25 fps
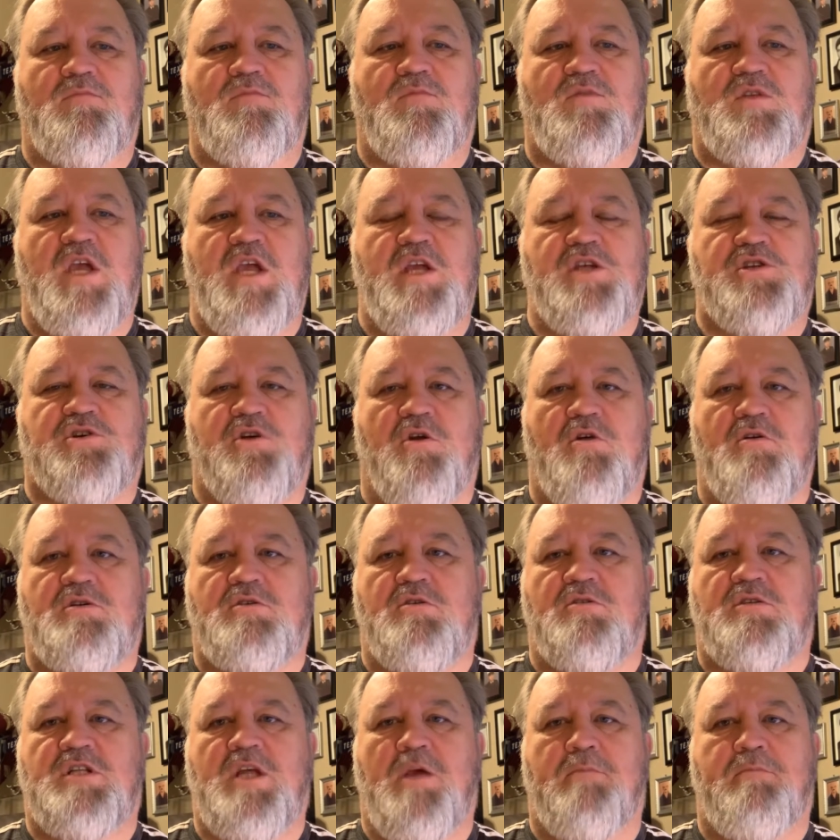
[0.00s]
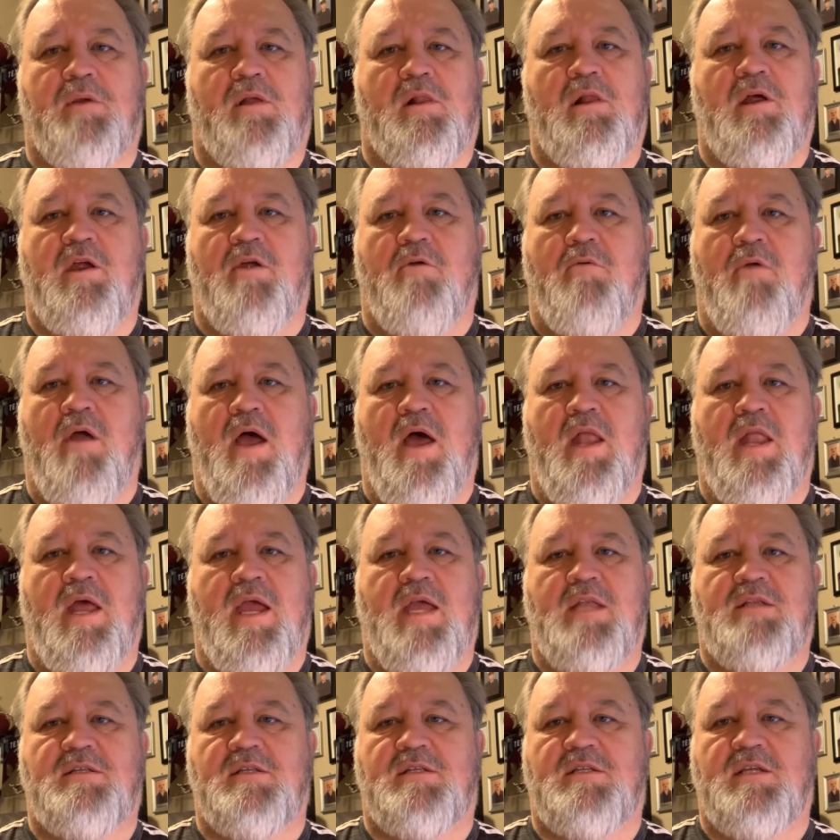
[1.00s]
T-shirts are typically around
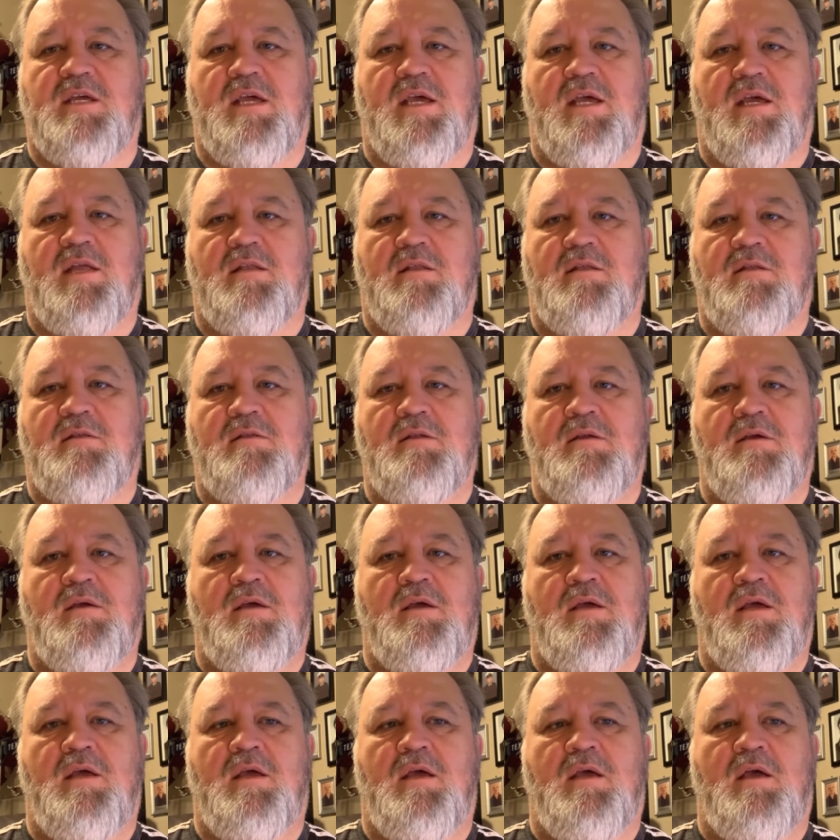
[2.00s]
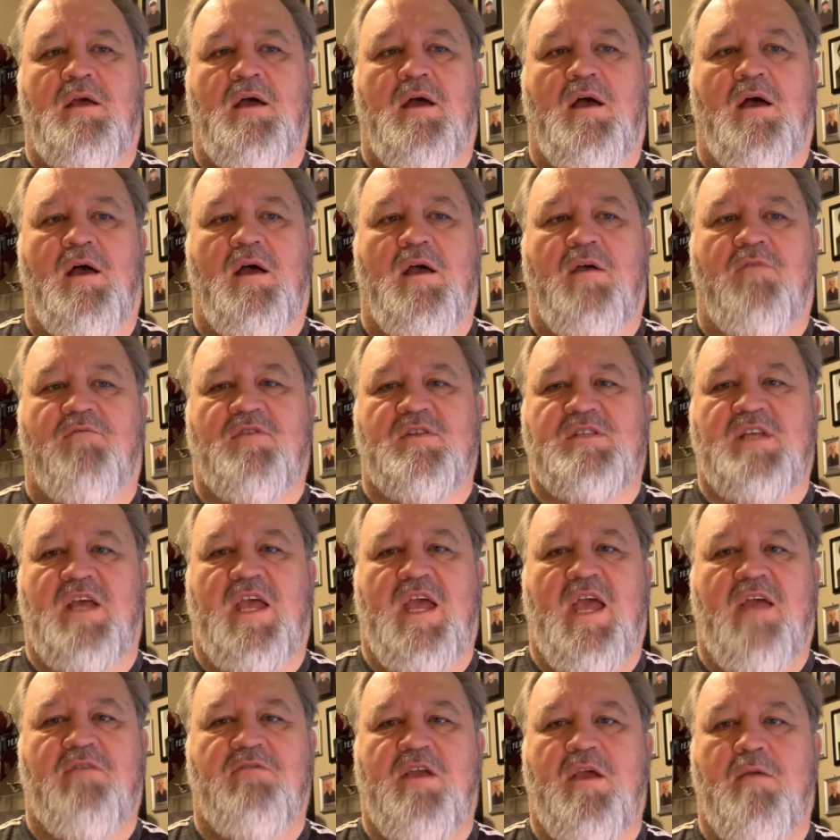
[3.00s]
eight to 10. Uh, if it's a
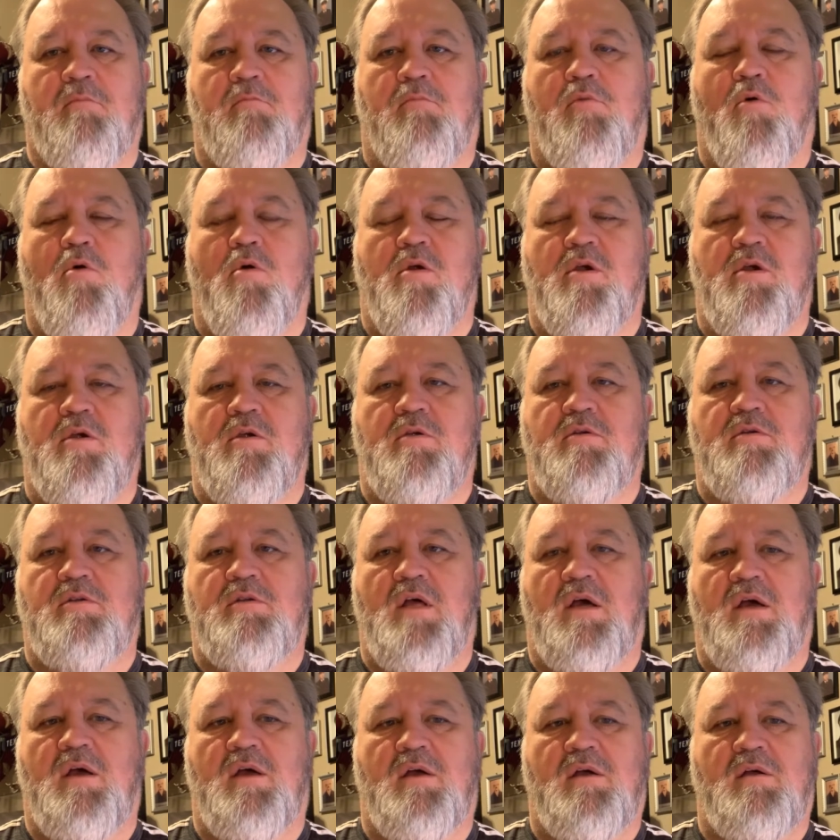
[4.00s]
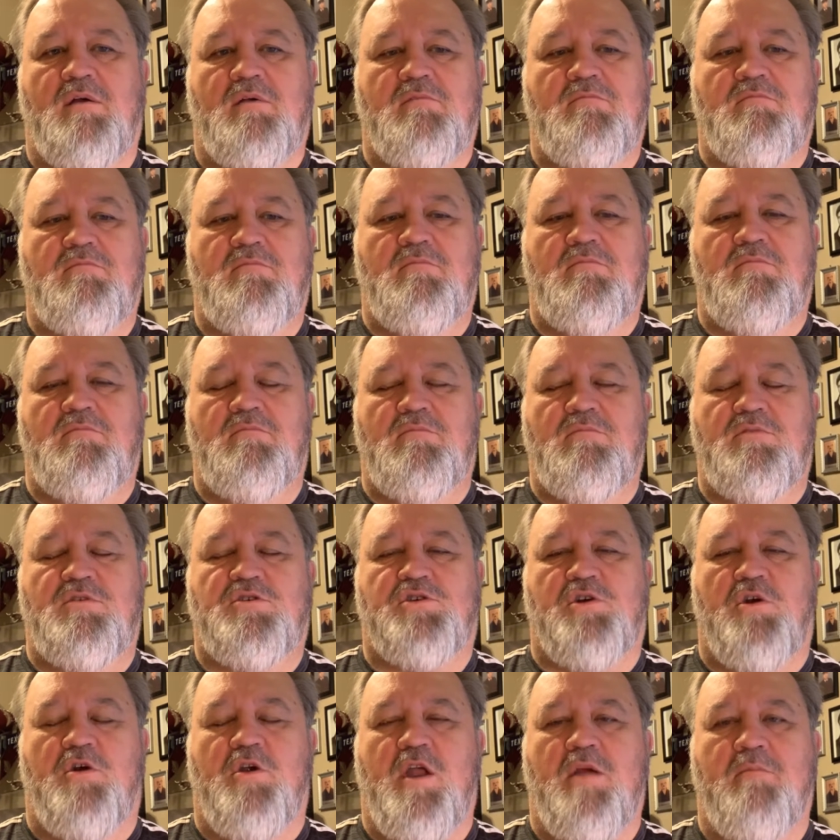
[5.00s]
heavy embroidered uh,
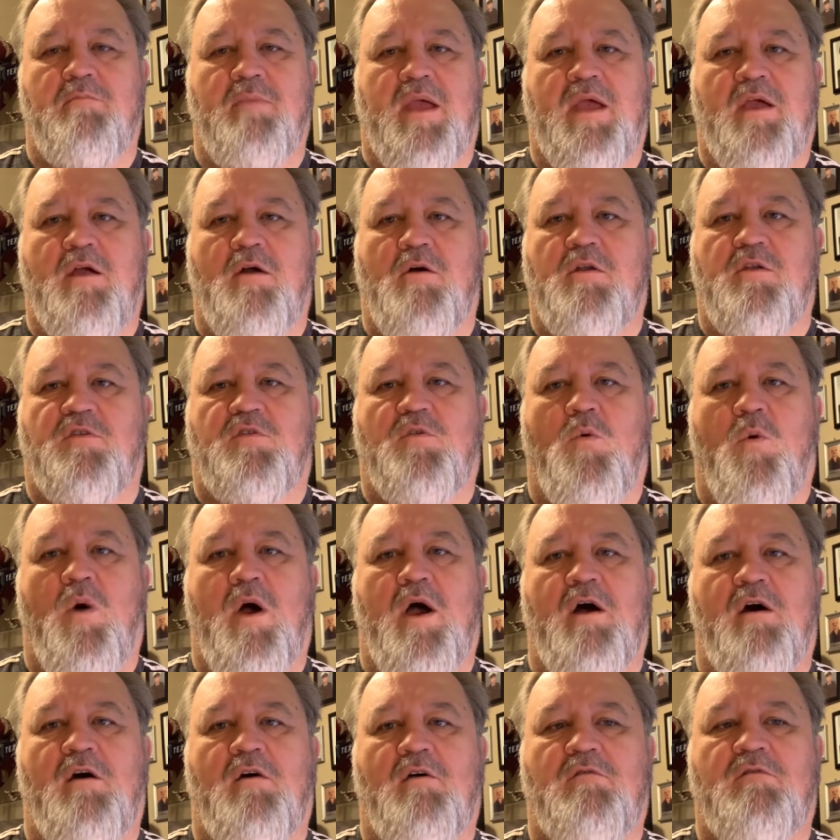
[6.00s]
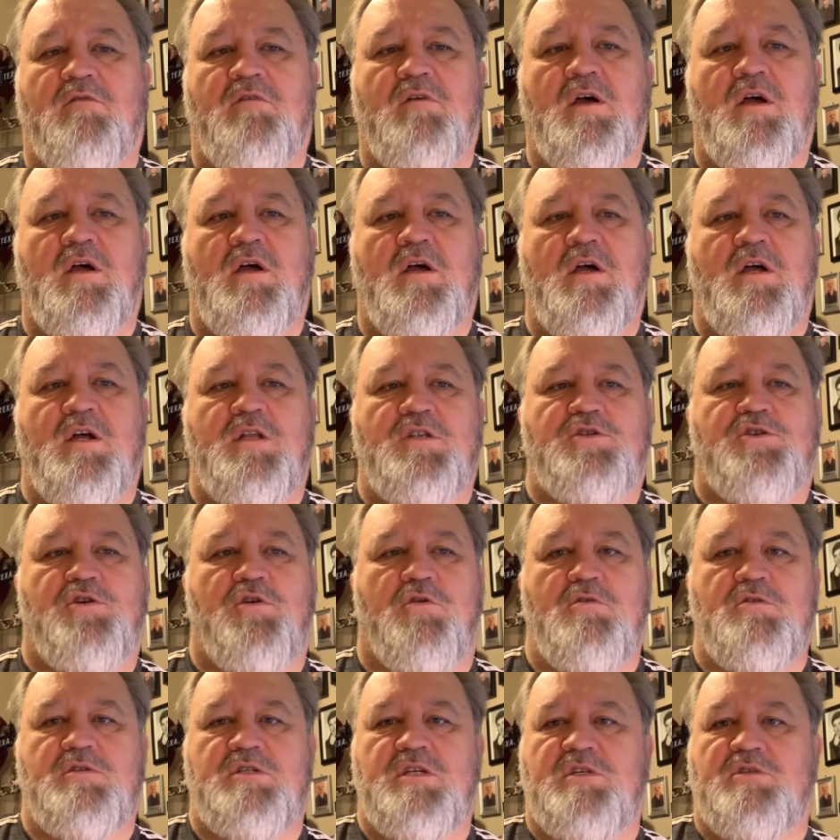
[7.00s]
shirt, it may go to 12.
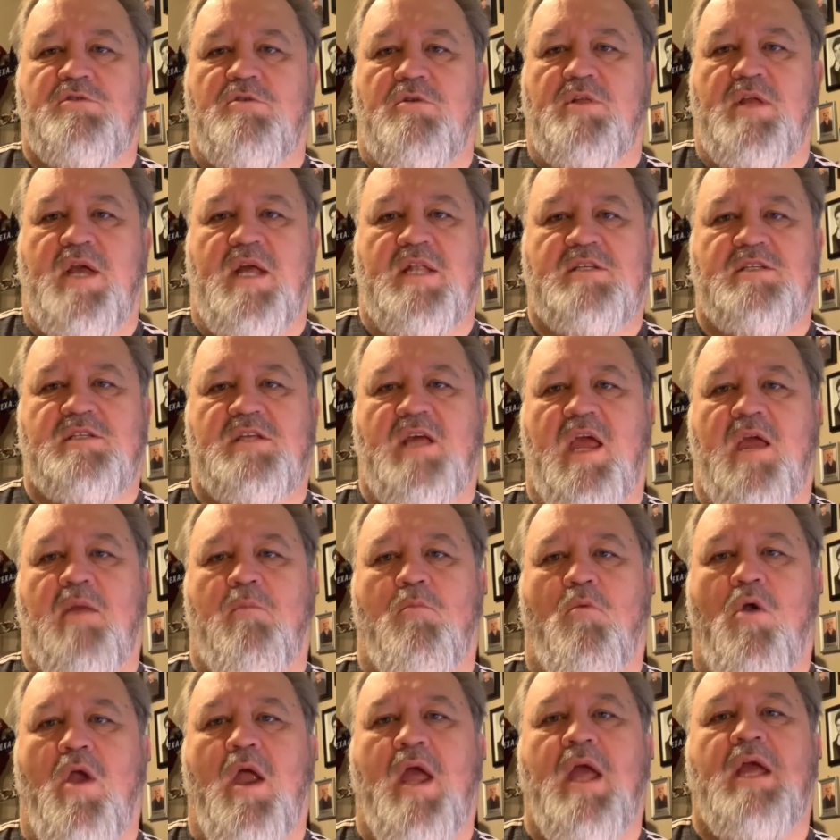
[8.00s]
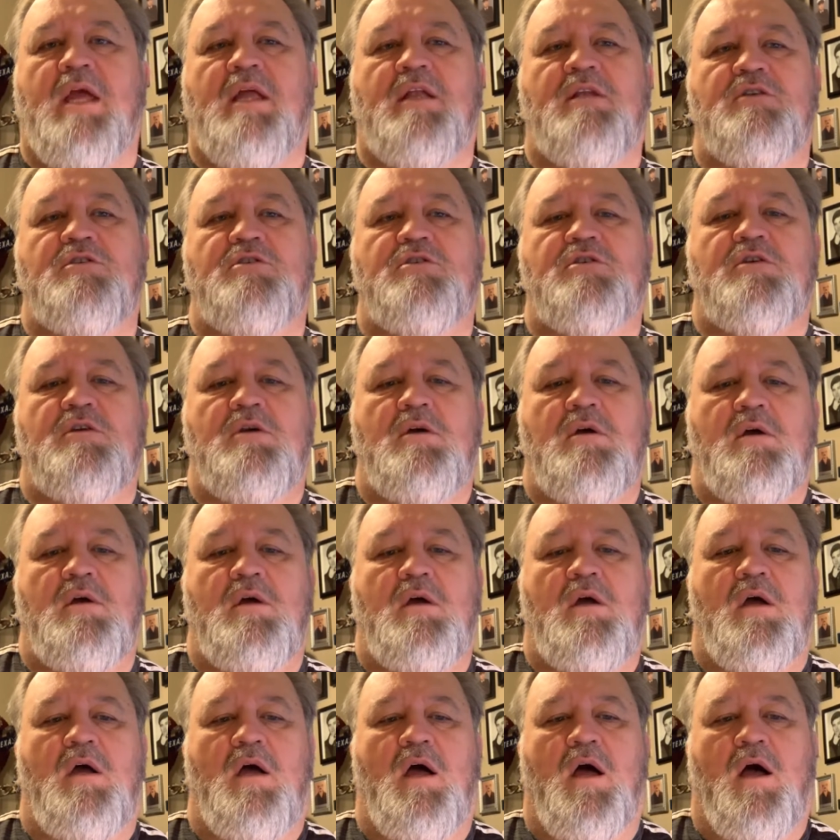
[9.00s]
Jerseys are in that same range.
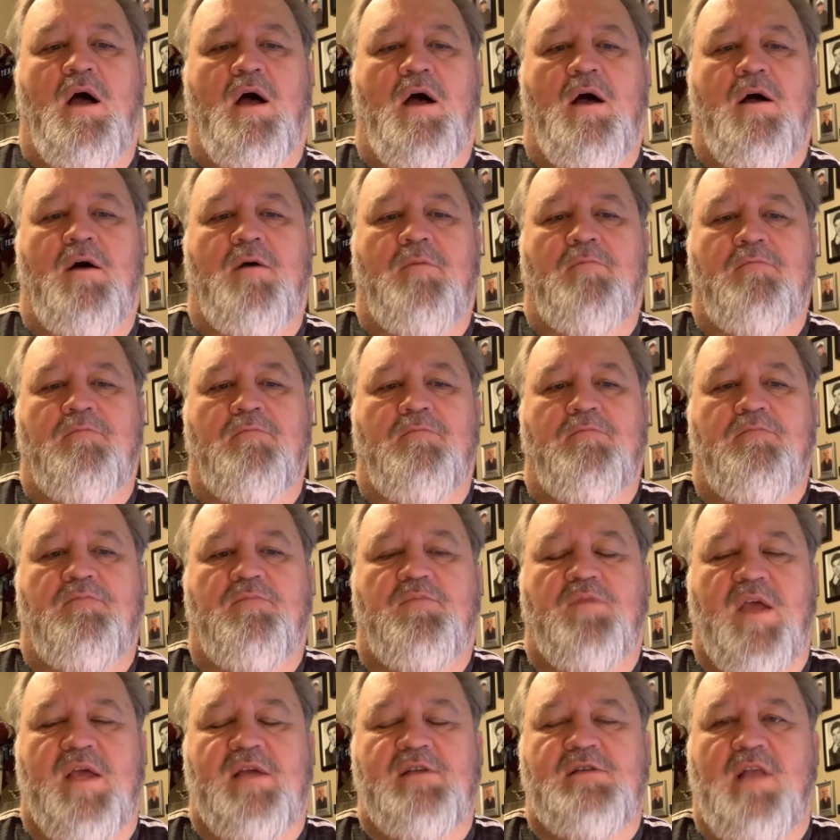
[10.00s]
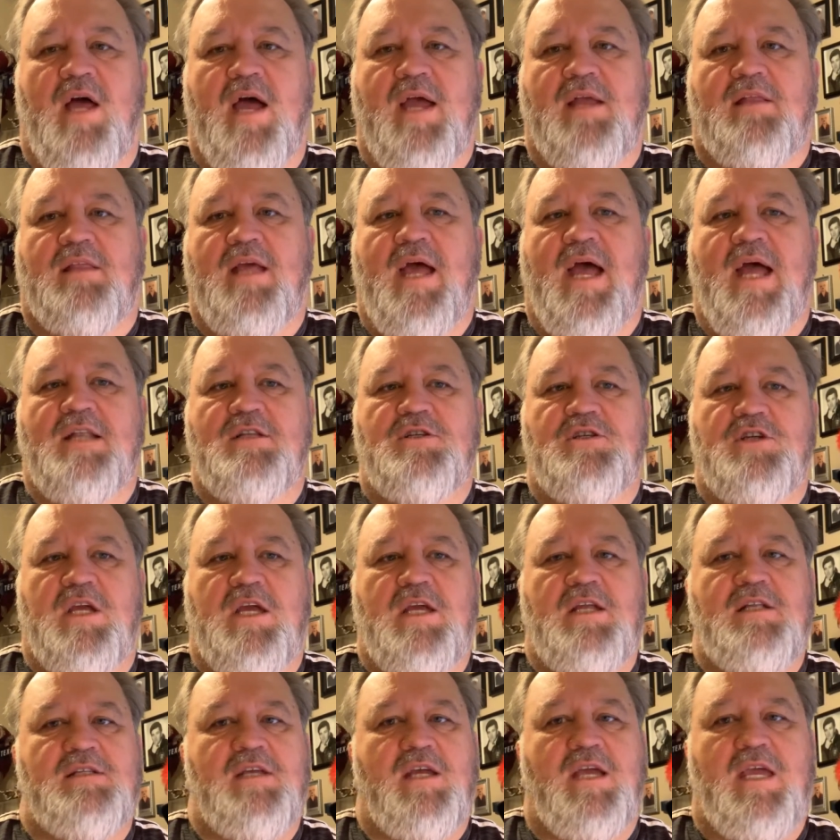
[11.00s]
Um, things like that.
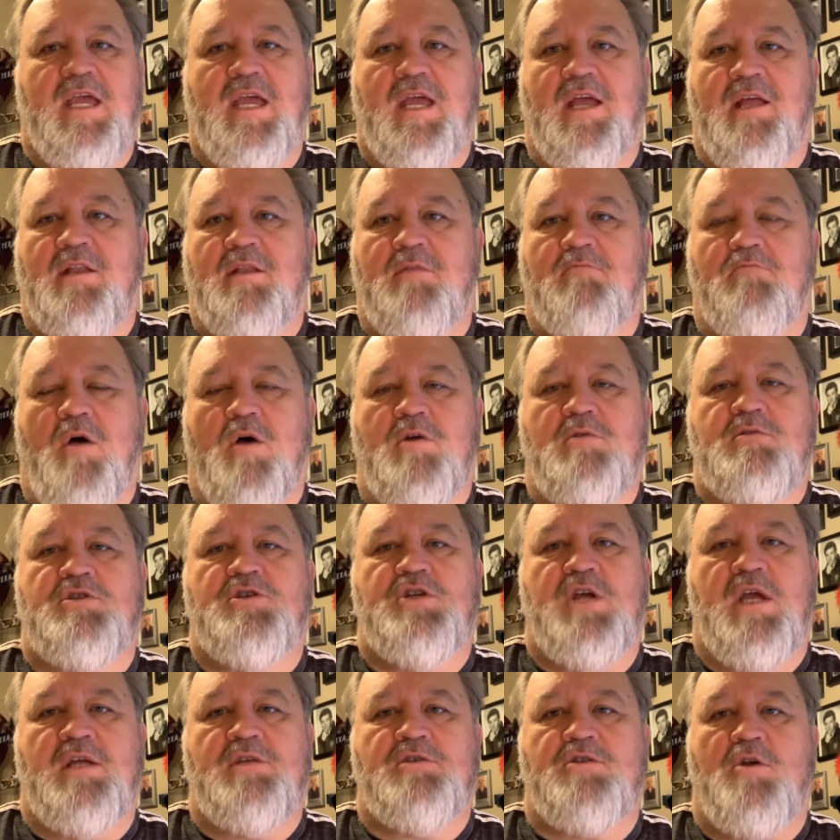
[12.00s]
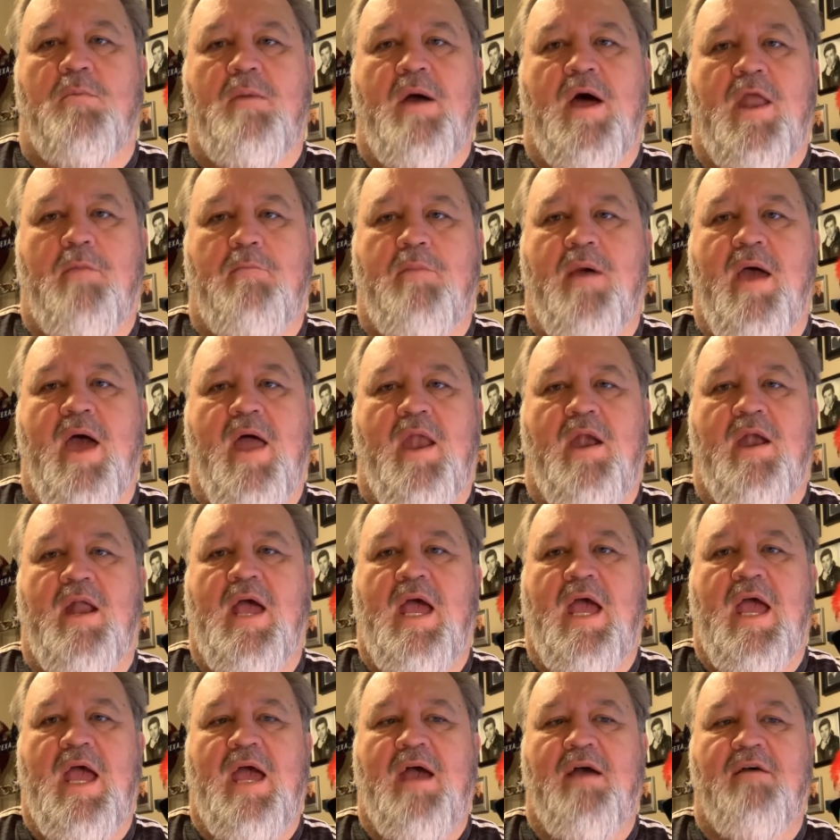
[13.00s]
Jeans, again, most jeans are about a pound and a
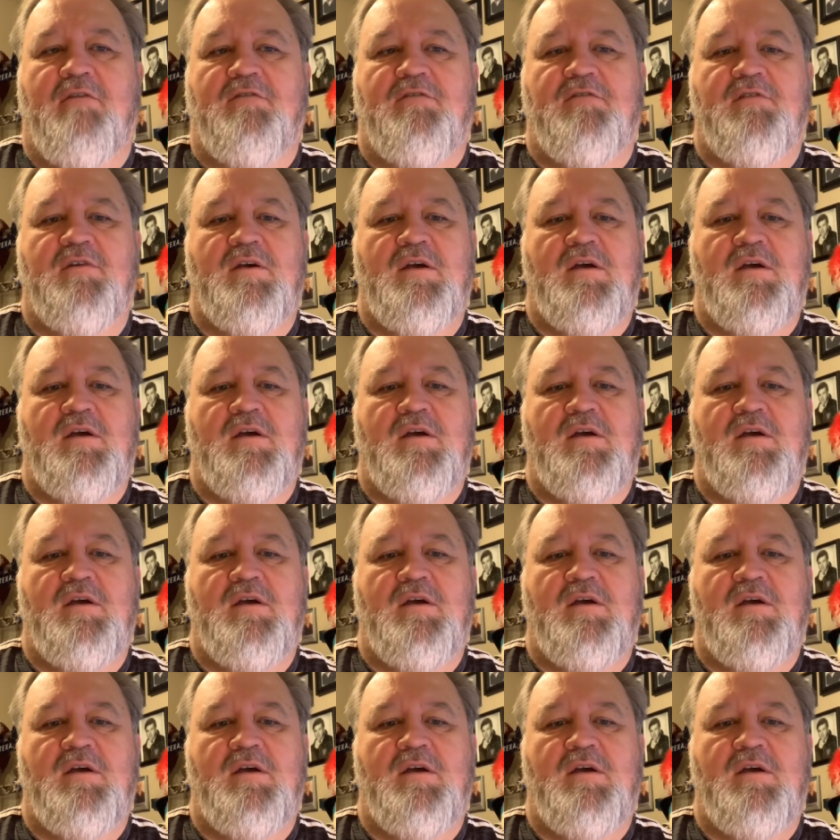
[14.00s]
half.